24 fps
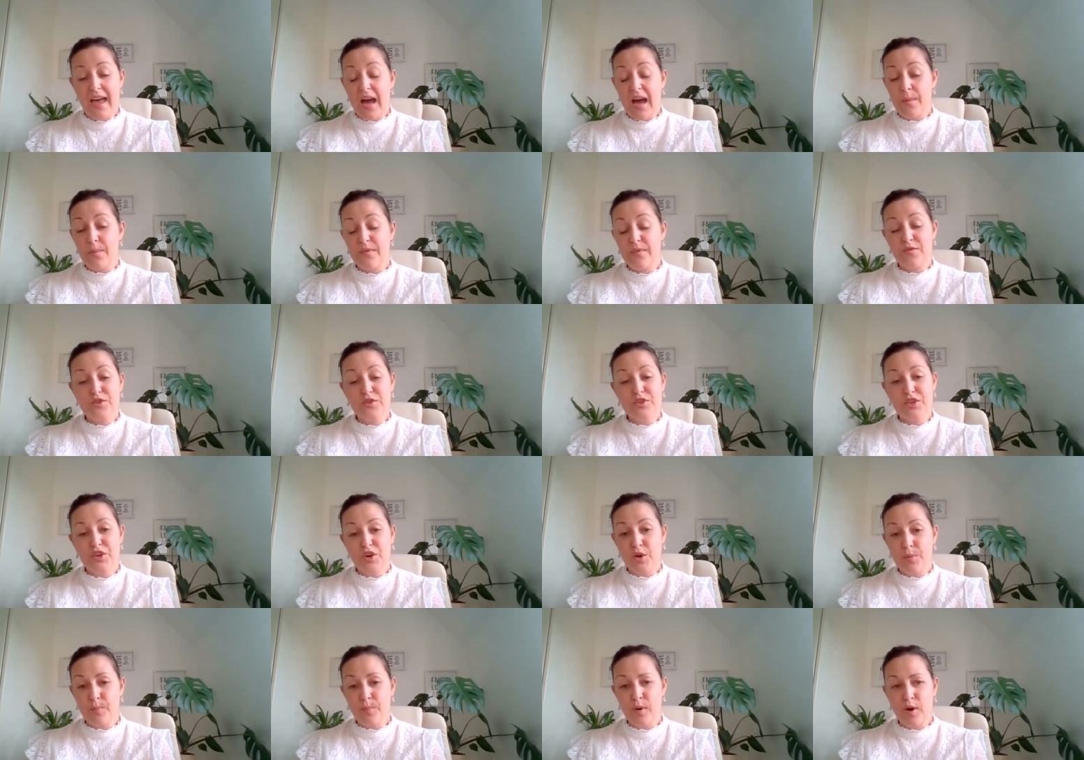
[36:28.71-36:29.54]
And we've
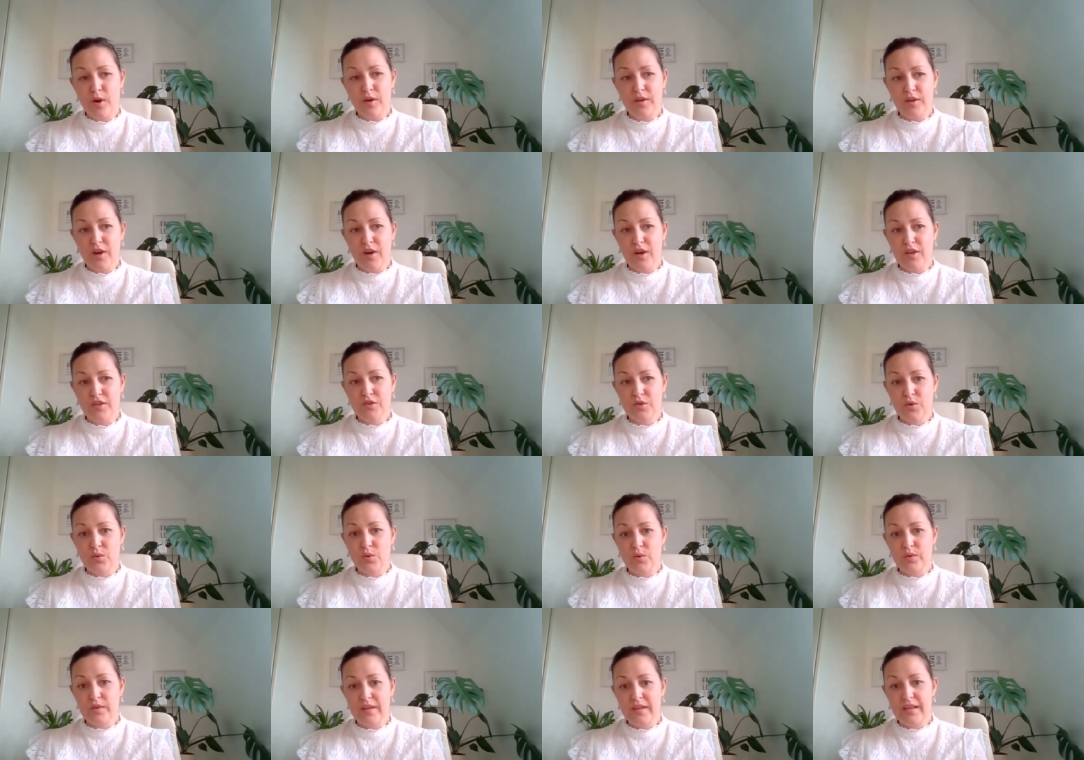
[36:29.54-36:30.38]
also got a podcast
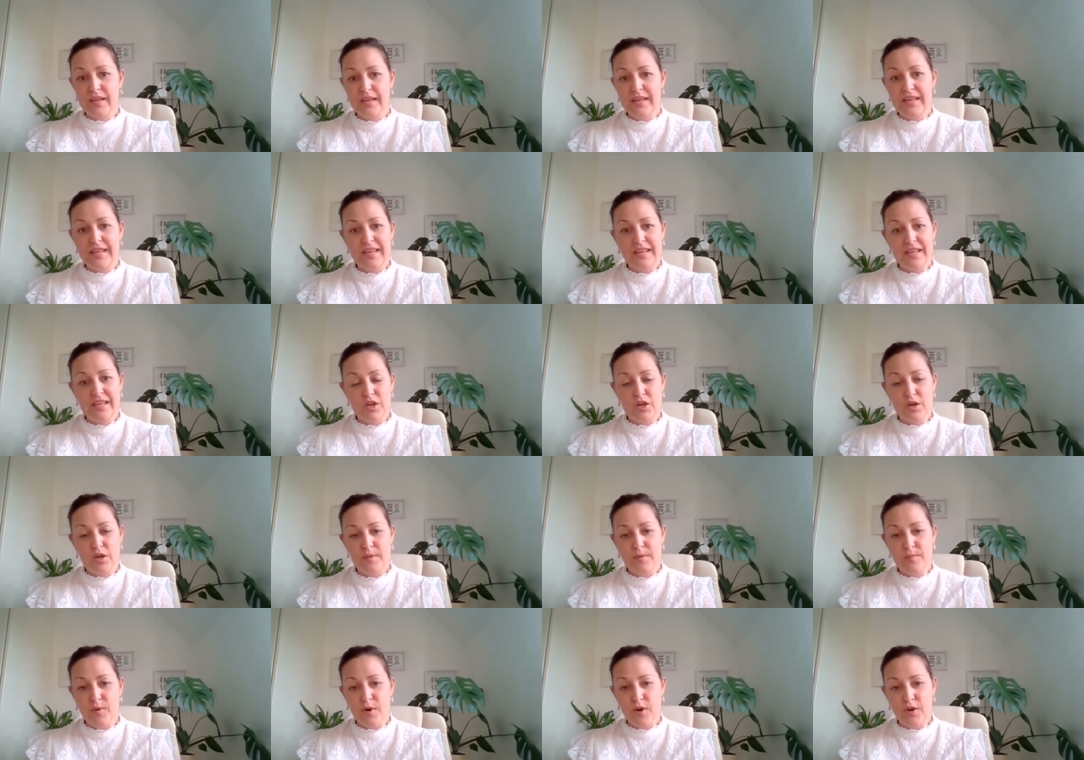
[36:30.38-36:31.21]
called the Kiki
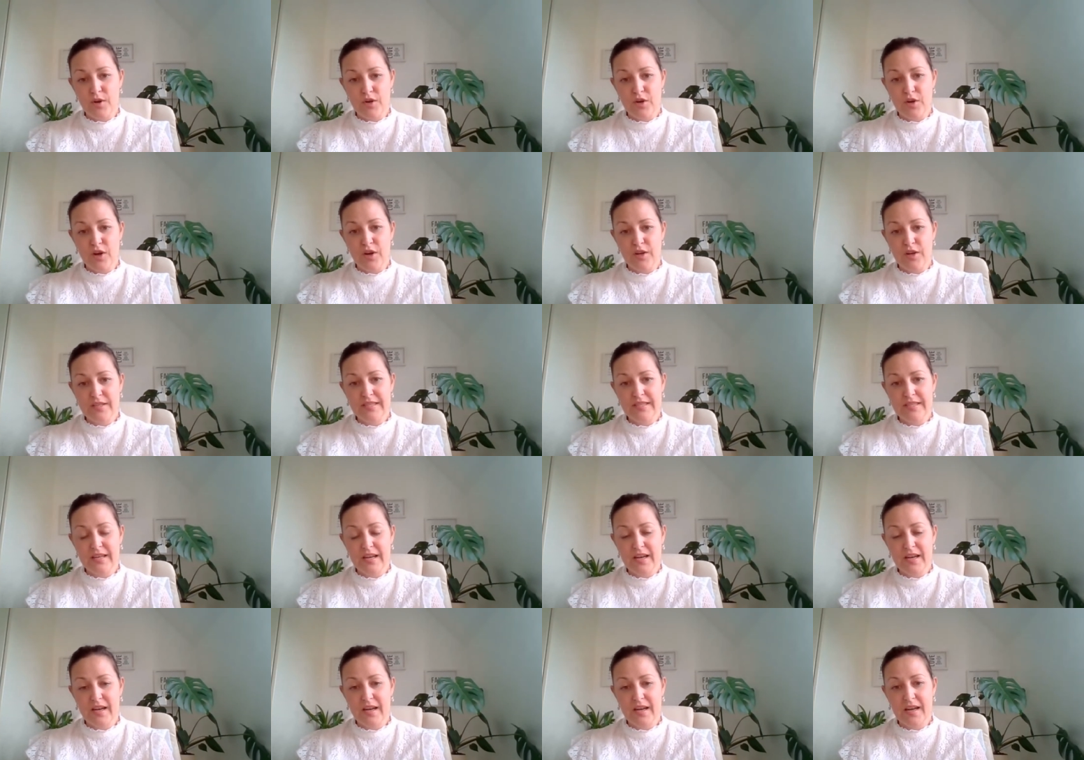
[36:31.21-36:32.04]
Kirby Podcast,
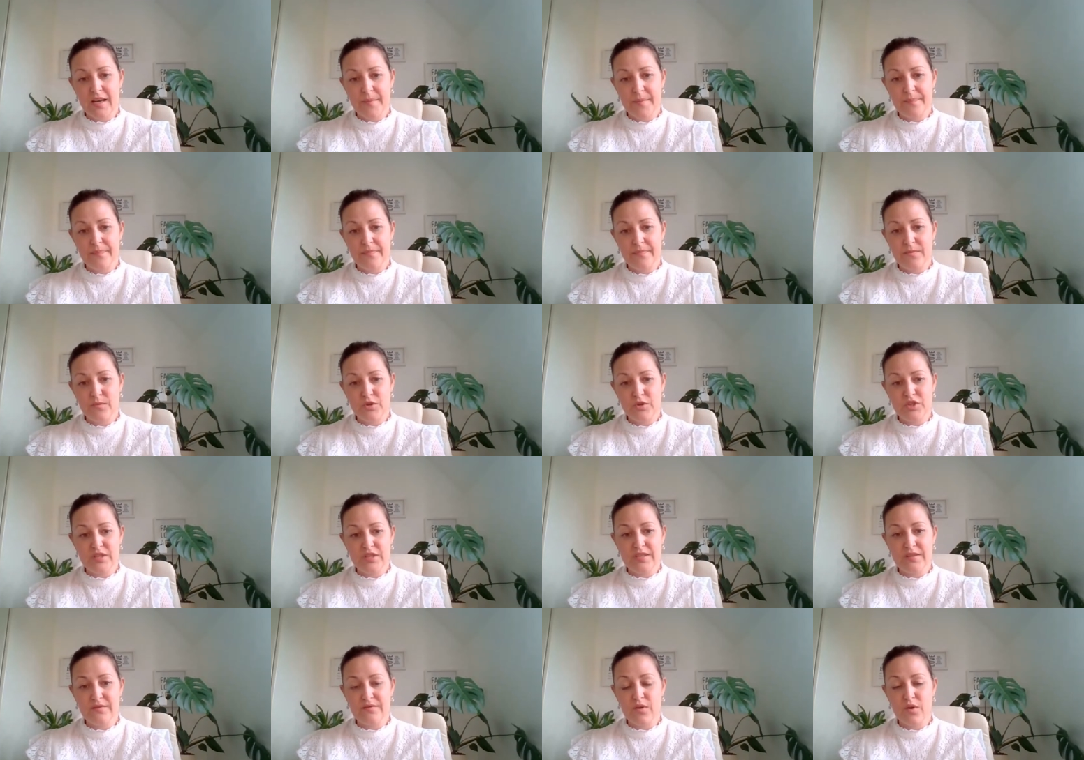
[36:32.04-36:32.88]
um,
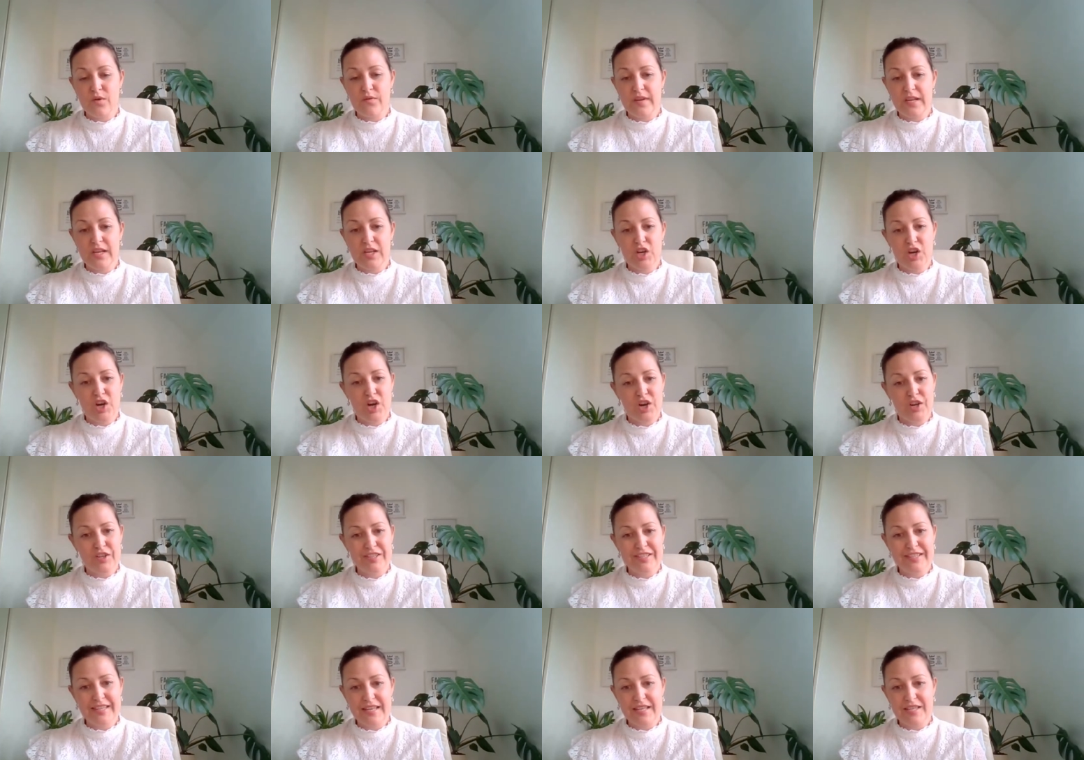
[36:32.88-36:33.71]
which is evolving in a
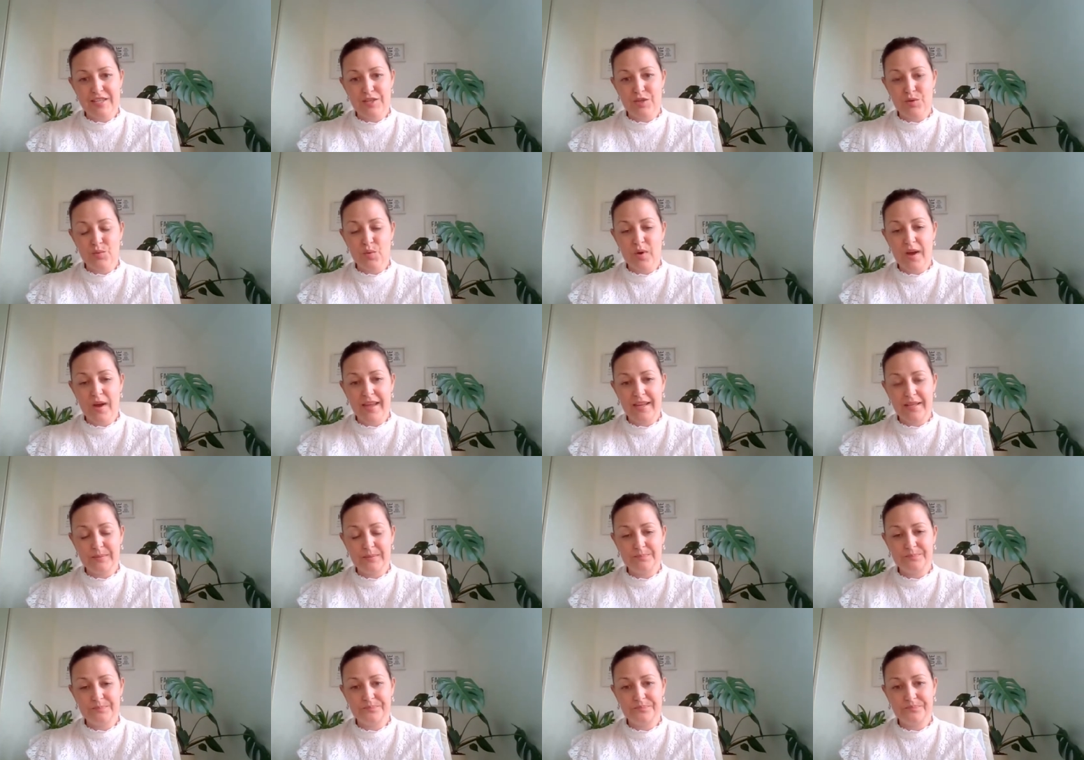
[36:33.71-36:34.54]
heart-centered way.